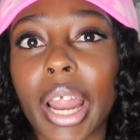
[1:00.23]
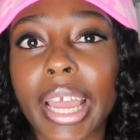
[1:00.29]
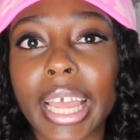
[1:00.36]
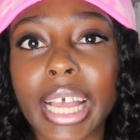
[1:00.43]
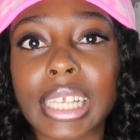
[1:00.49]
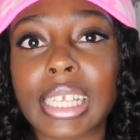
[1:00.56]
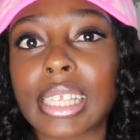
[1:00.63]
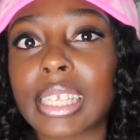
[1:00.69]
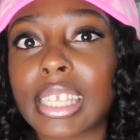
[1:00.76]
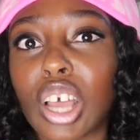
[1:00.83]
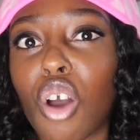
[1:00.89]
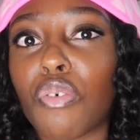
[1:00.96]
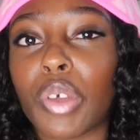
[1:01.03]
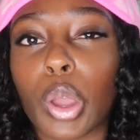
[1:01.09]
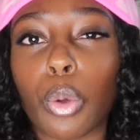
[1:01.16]
I guess
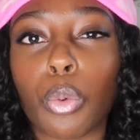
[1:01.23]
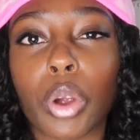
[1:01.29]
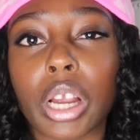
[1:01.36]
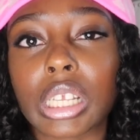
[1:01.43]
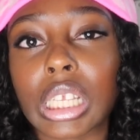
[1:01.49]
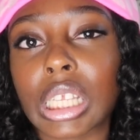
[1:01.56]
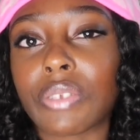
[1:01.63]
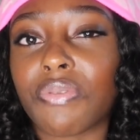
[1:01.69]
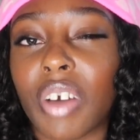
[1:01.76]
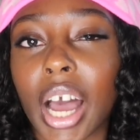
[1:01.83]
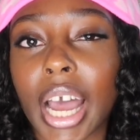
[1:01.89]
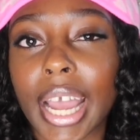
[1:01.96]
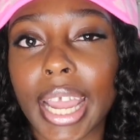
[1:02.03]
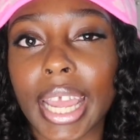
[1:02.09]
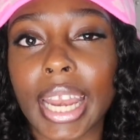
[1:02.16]
itself, it works, it's
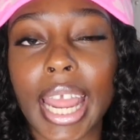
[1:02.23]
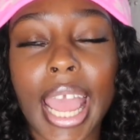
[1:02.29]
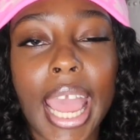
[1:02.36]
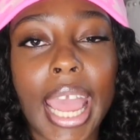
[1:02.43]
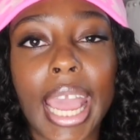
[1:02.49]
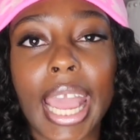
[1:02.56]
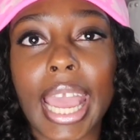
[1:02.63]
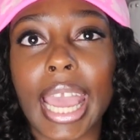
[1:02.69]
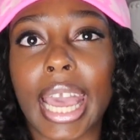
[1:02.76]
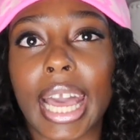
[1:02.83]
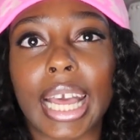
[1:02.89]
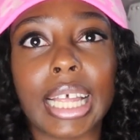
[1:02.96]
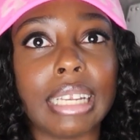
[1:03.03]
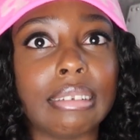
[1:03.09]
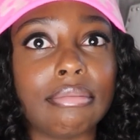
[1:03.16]
fine,
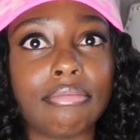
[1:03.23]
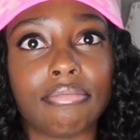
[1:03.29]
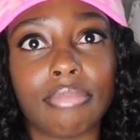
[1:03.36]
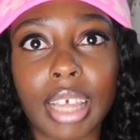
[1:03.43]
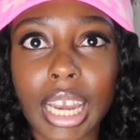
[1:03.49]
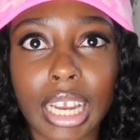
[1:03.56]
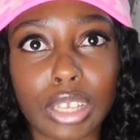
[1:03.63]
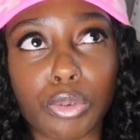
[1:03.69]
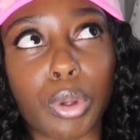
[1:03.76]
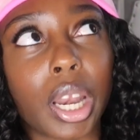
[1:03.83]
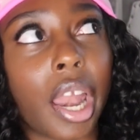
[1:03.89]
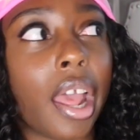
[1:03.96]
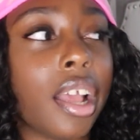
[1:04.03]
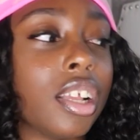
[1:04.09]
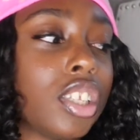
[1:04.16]
and it is what
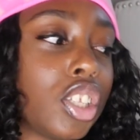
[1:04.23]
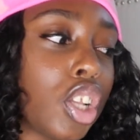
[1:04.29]
it is.